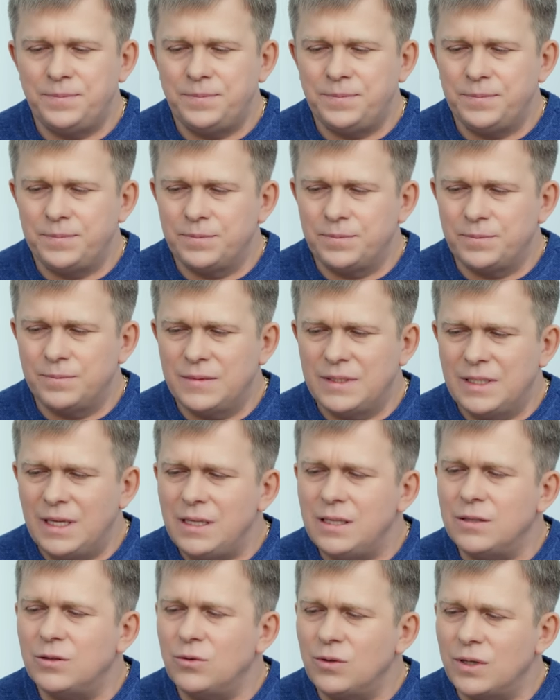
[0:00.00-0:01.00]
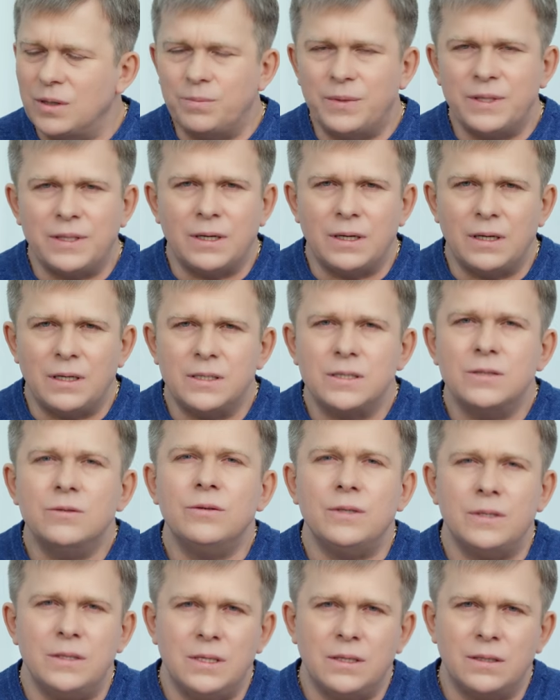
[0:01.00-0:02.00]
well, not just tried,
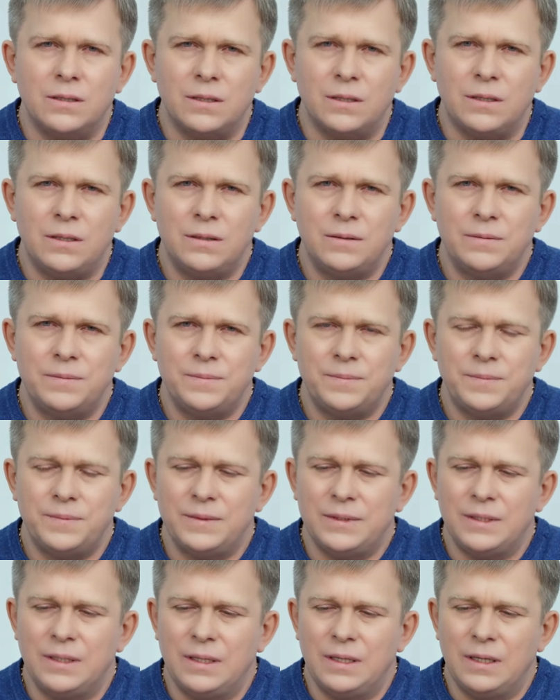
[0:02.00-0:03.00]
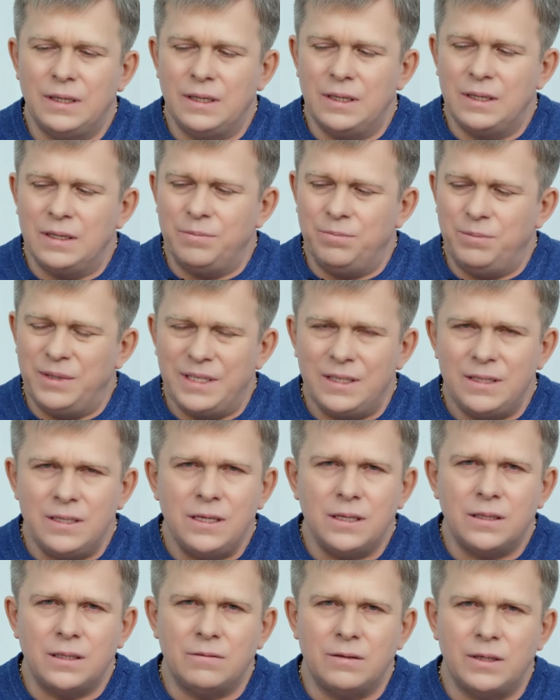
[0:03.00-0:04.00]
but actually did it. They
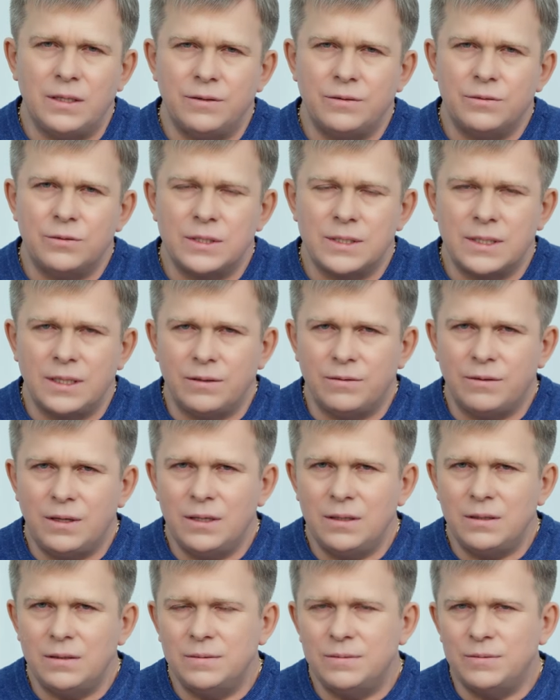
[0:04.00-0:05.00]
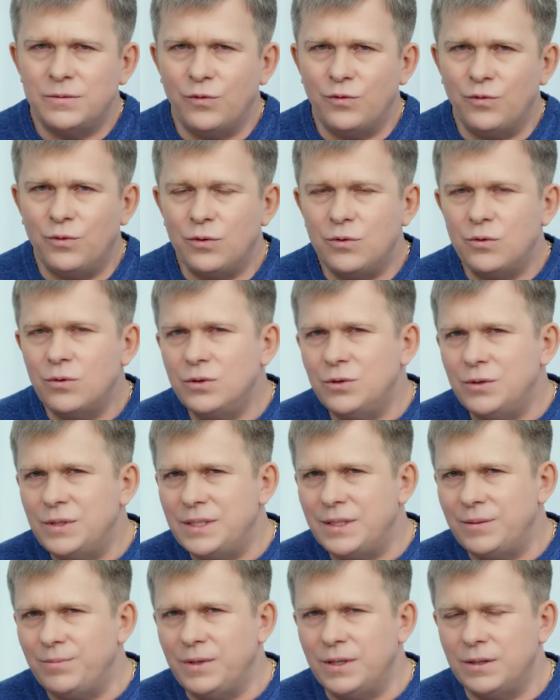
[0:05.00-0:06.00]
altered his words for their own
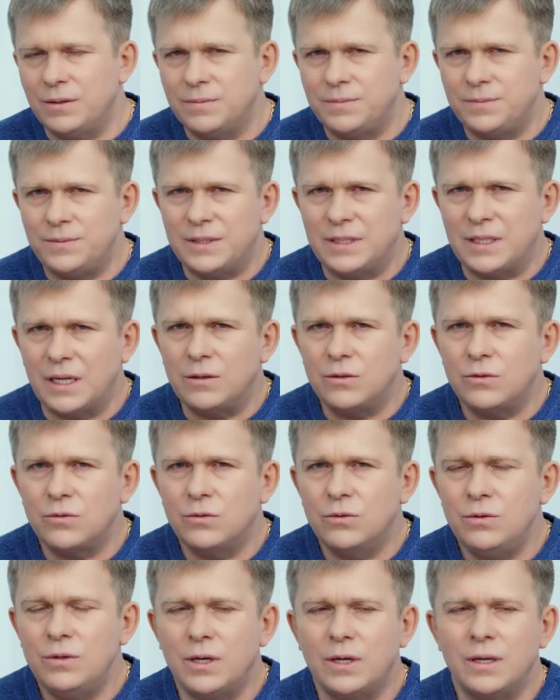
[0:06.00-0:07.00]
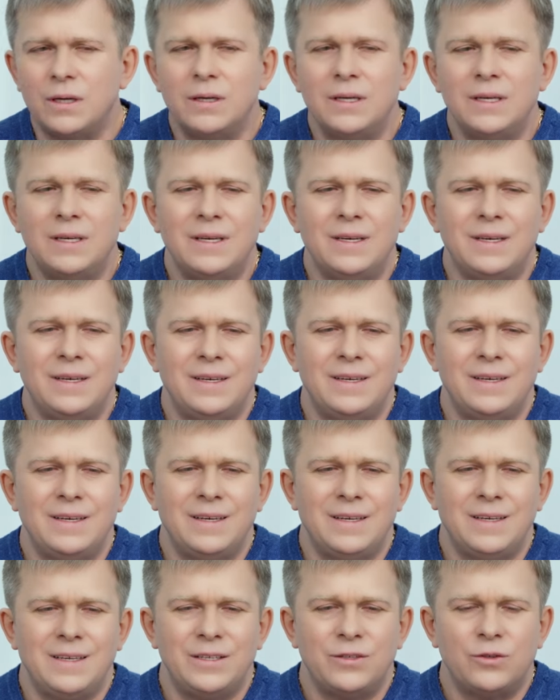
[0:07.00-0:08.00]
benefit, interpreting
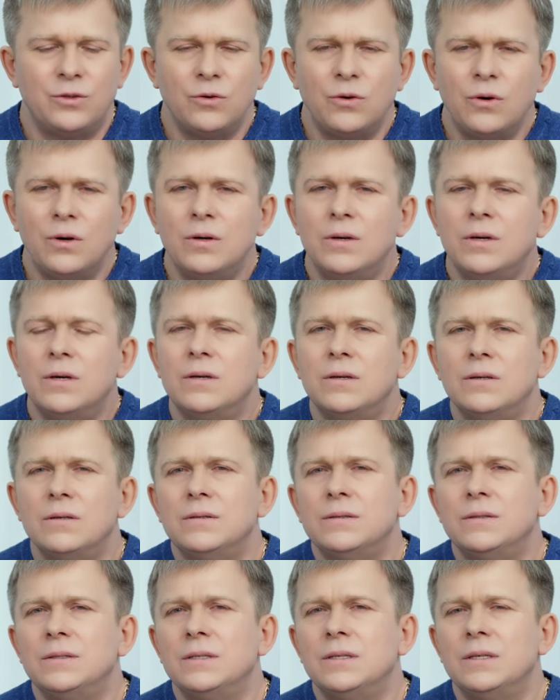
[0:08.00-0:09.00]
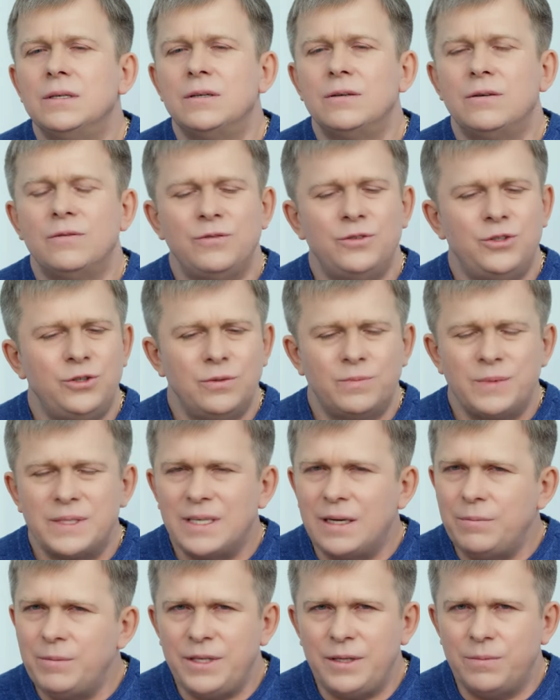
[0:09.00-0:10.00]
what they themselves did
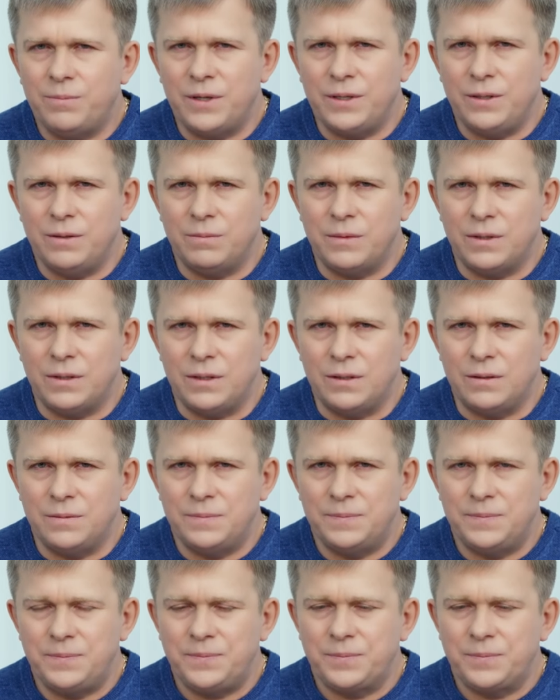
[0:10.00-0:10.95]
not understand.